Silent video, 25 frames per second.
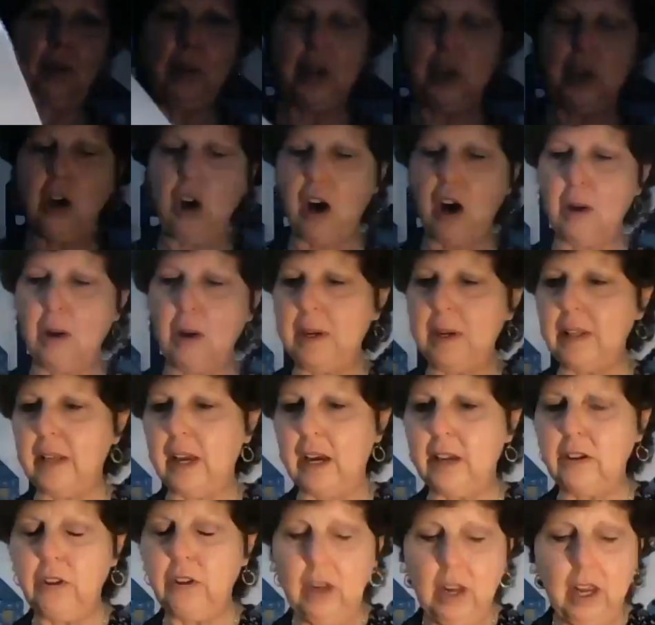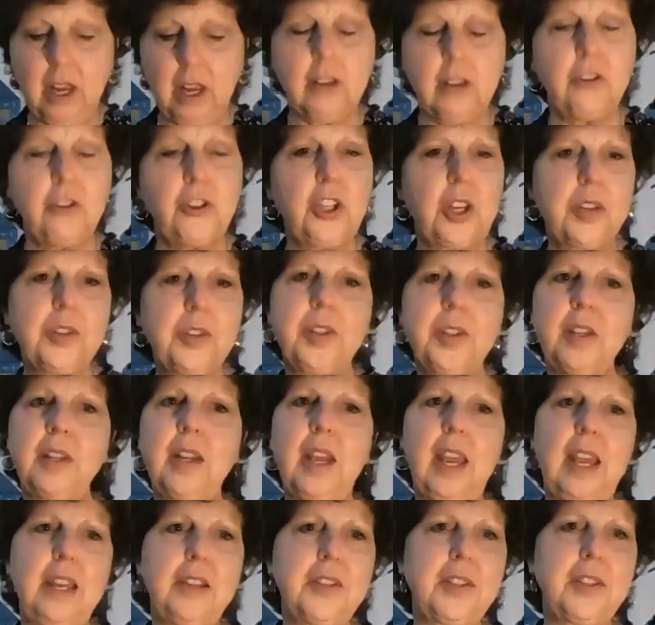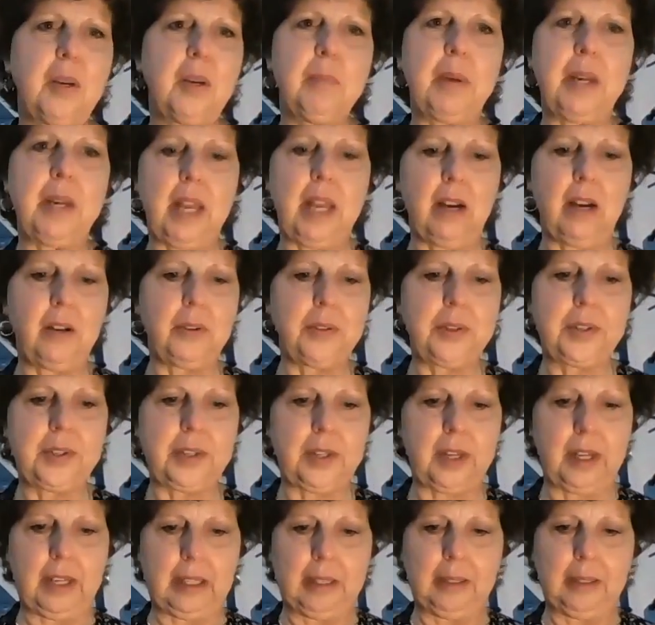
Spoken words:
we copy that, just in case somebody else